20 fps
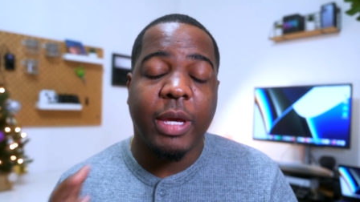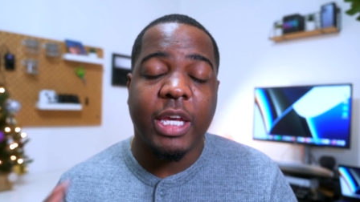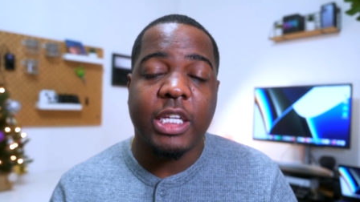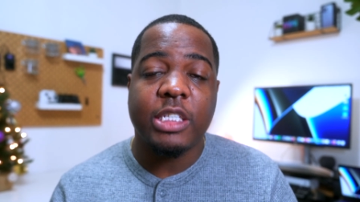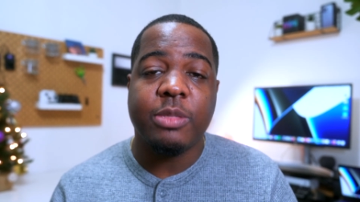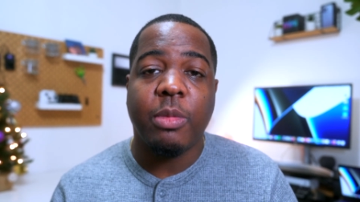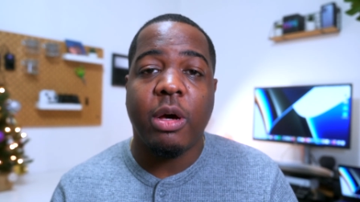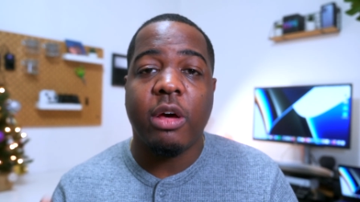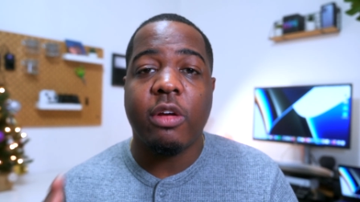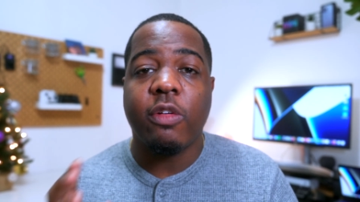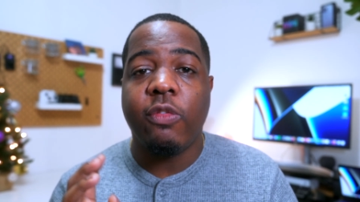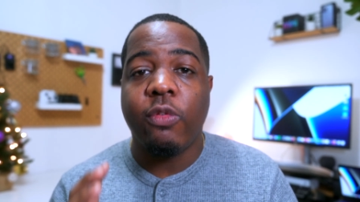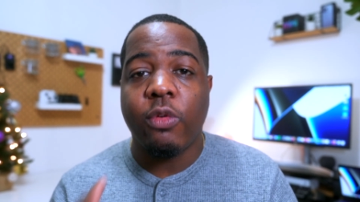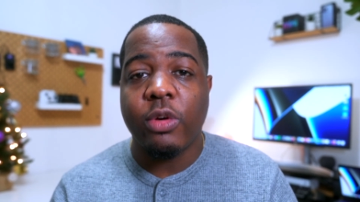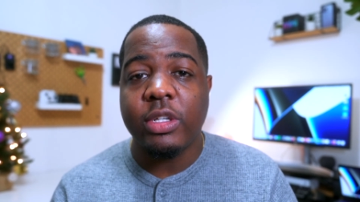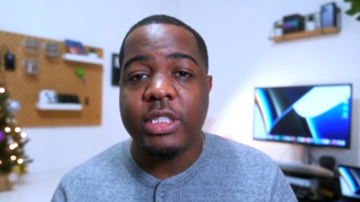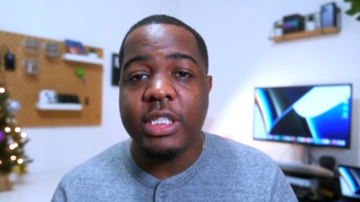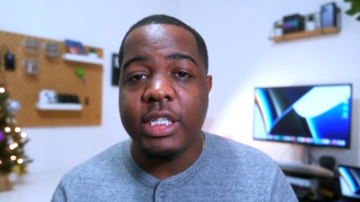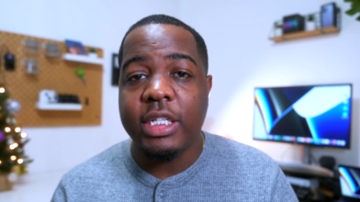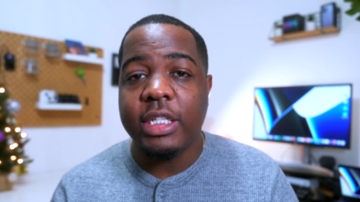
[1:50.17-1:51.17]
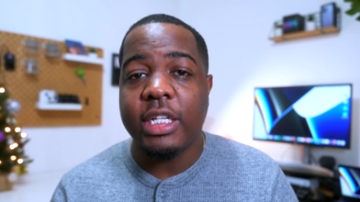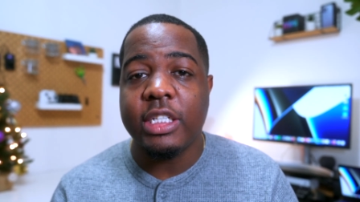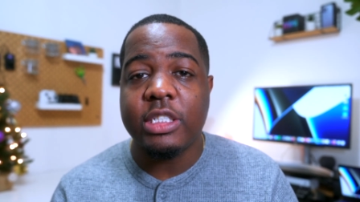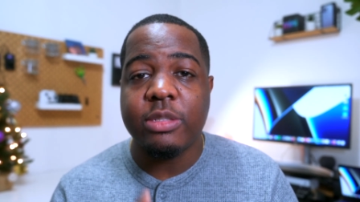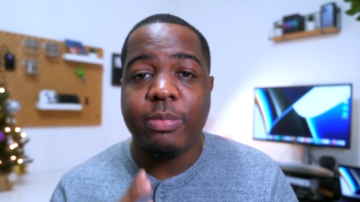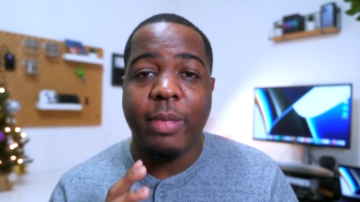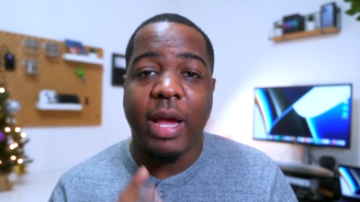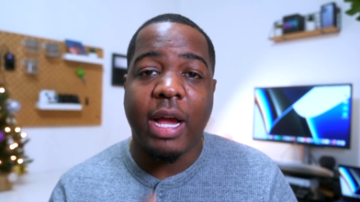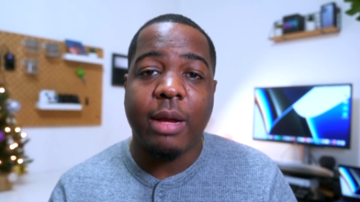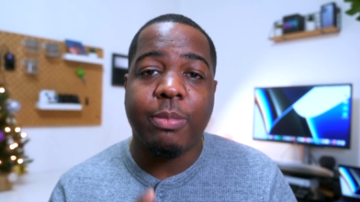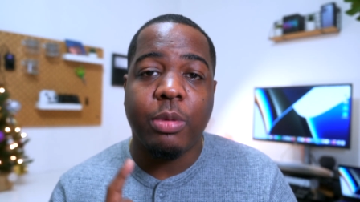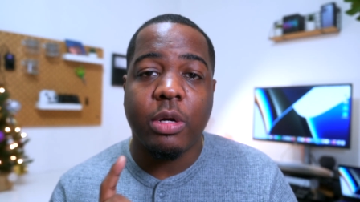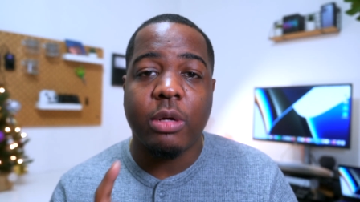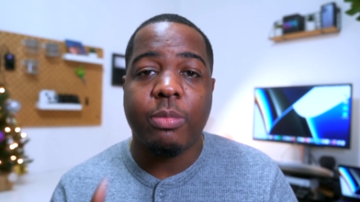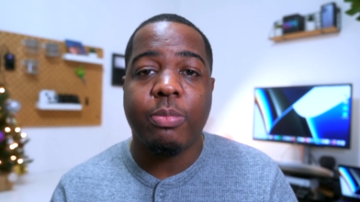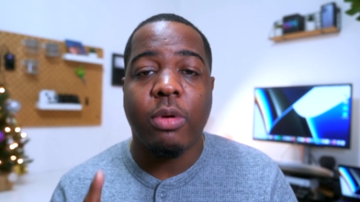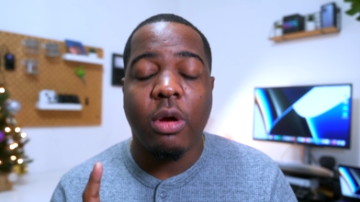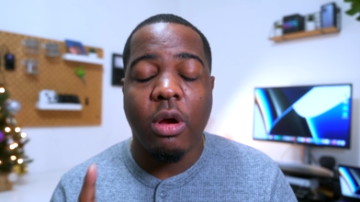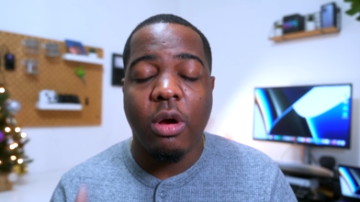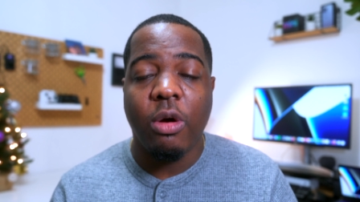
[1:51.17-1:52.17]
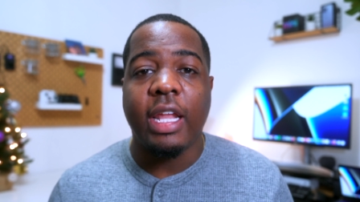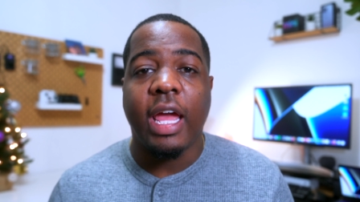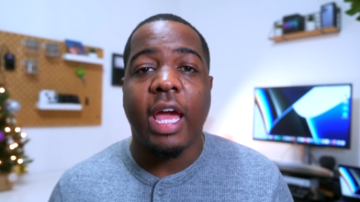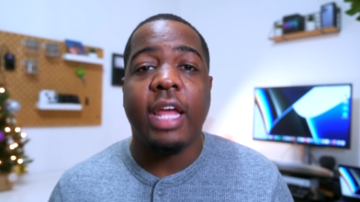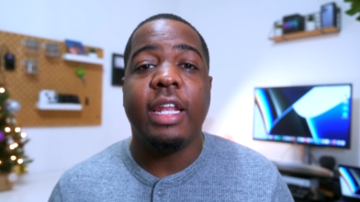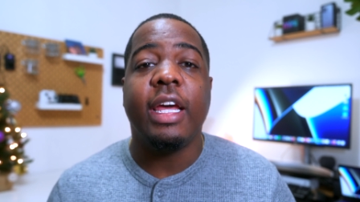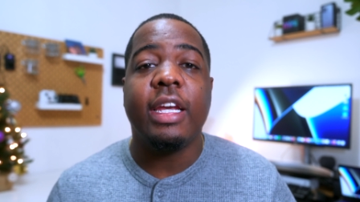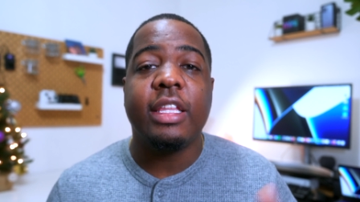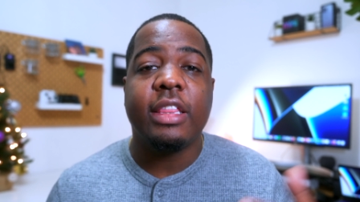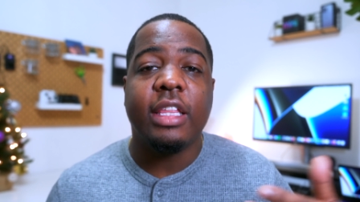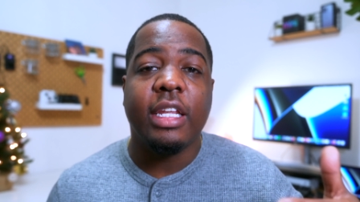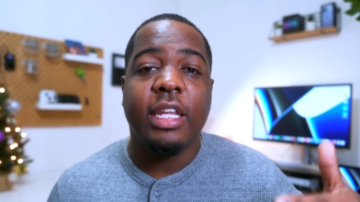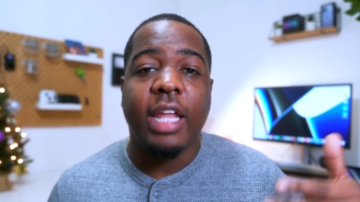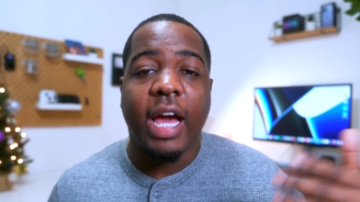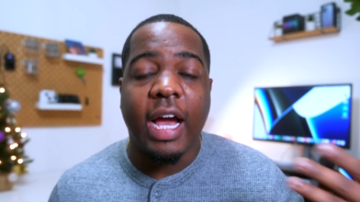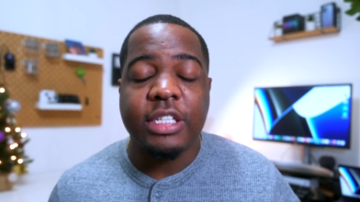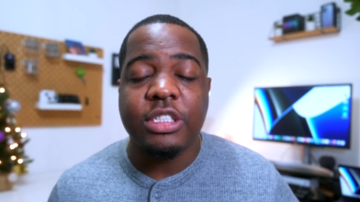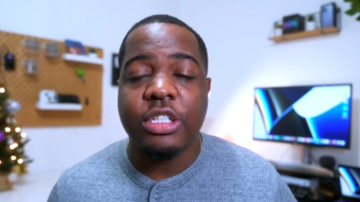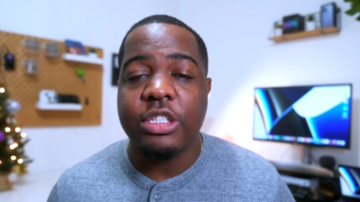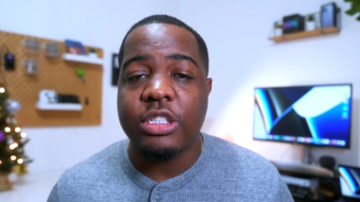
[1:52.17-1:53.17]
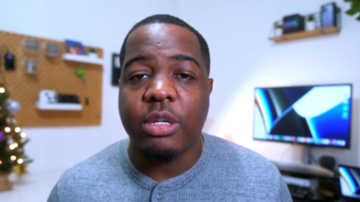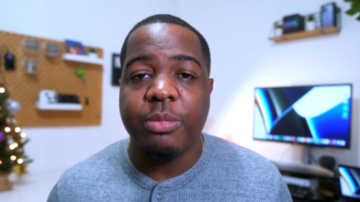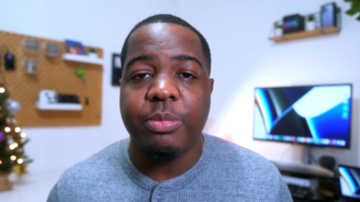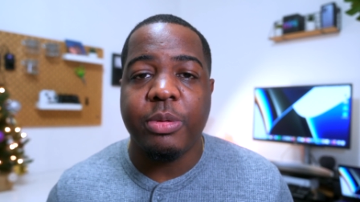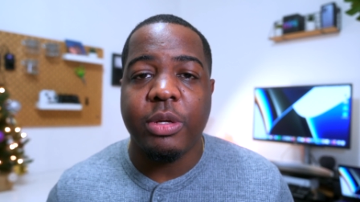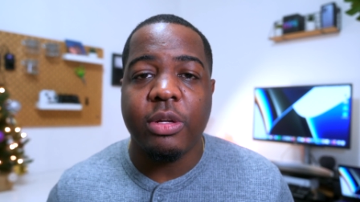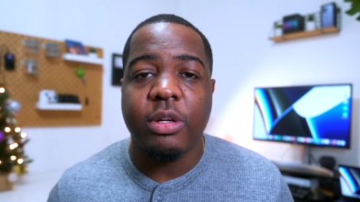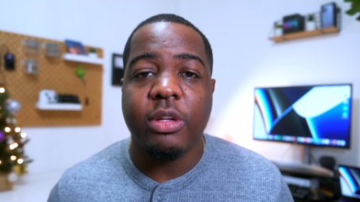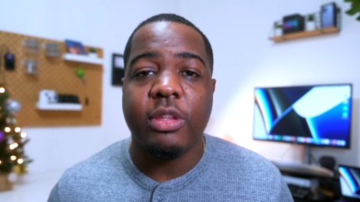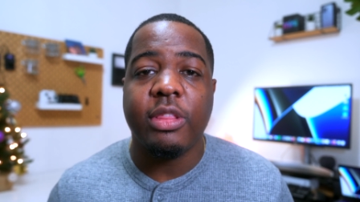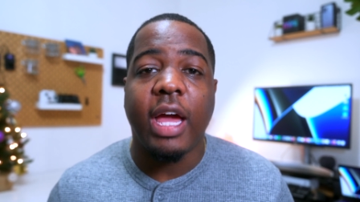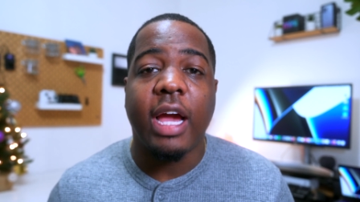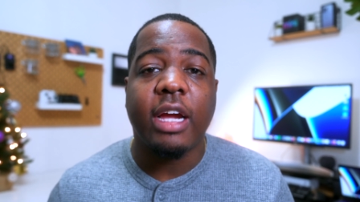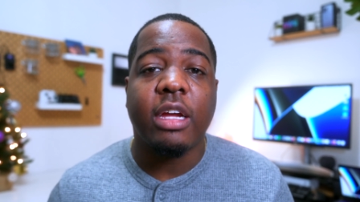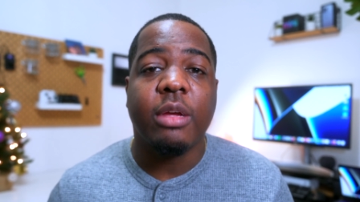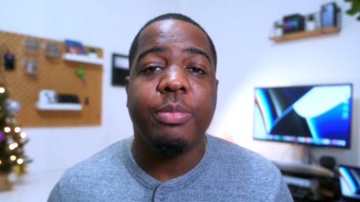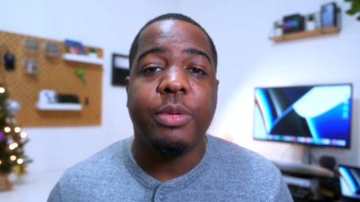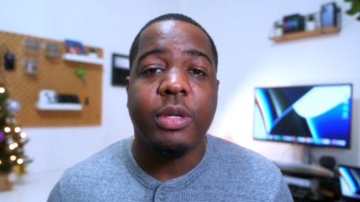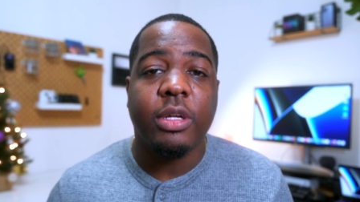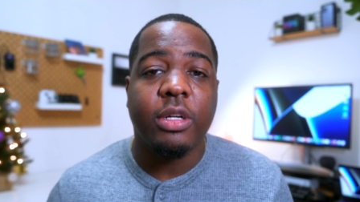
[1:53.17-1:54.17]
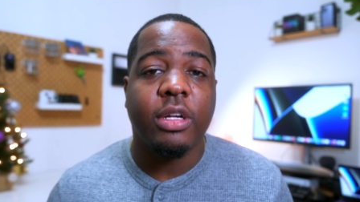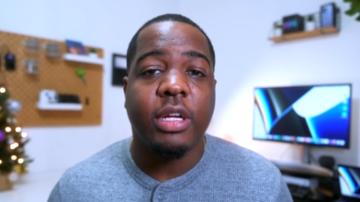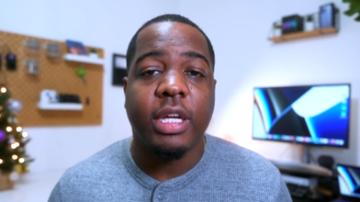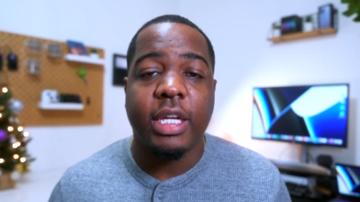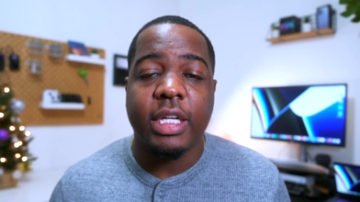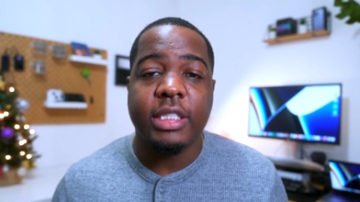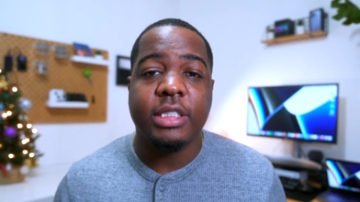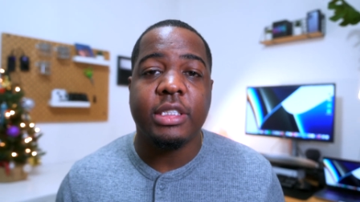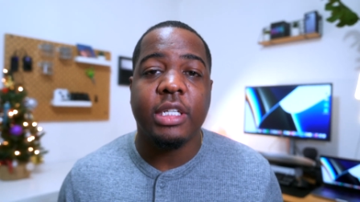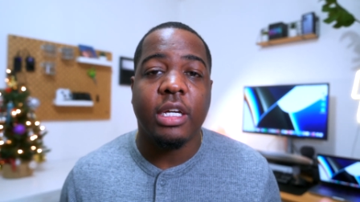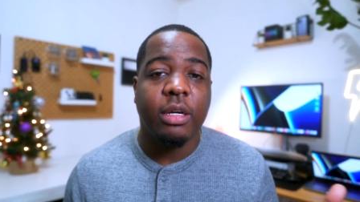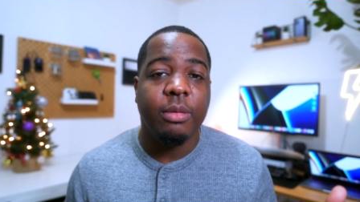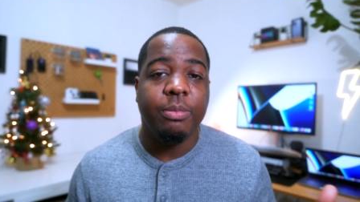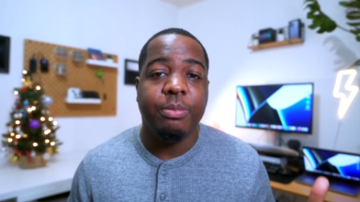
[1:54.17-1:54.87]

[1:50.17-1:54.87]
base model 14 inch MacBook Pro. And like the last year's computer, that computer is a